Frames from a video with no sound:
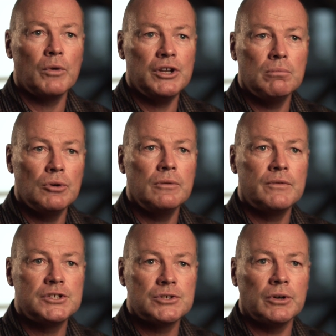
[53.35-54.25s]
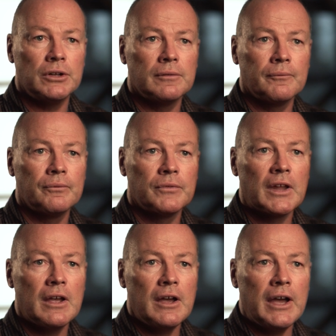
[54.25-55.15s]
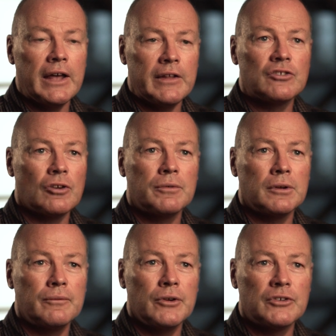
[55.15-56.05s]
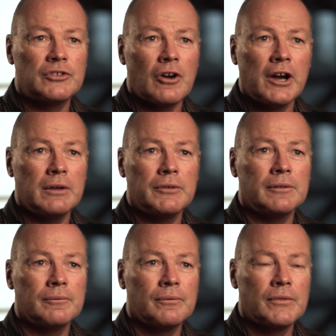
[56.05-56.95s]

when you move the joint, and that's often a first sign of it.